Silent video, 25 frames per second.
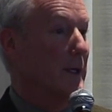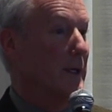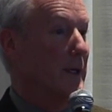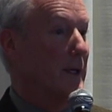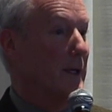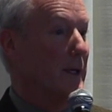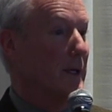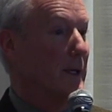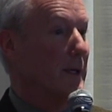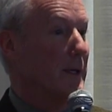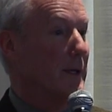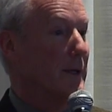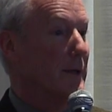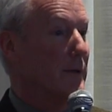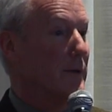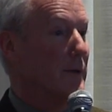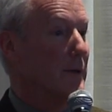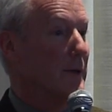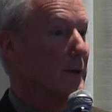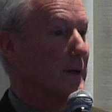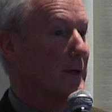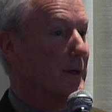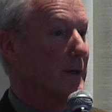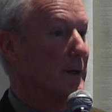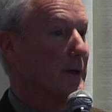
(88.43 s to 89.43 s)
and
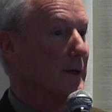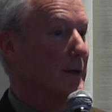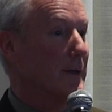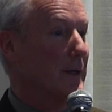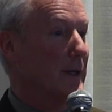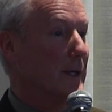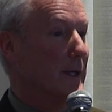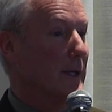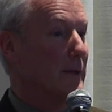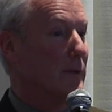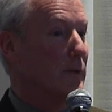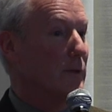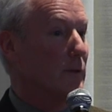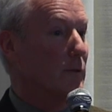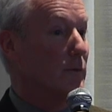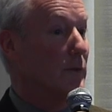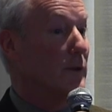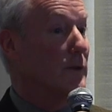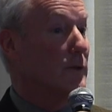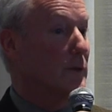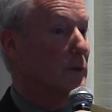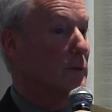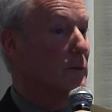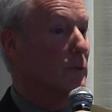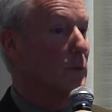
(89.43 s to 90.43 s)
to
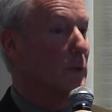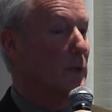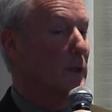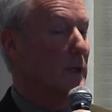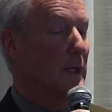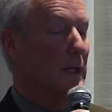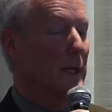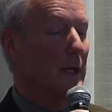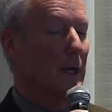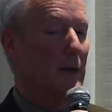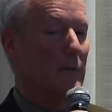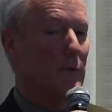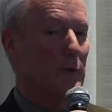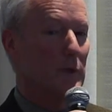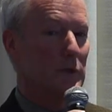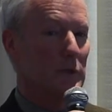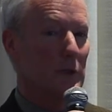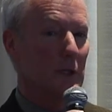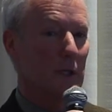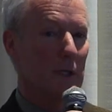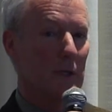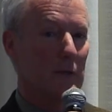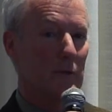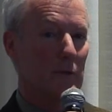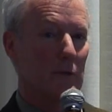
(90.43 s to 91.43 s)
visit when they have a
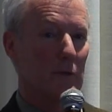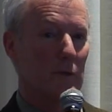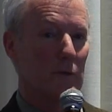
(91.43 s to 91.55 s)
chance,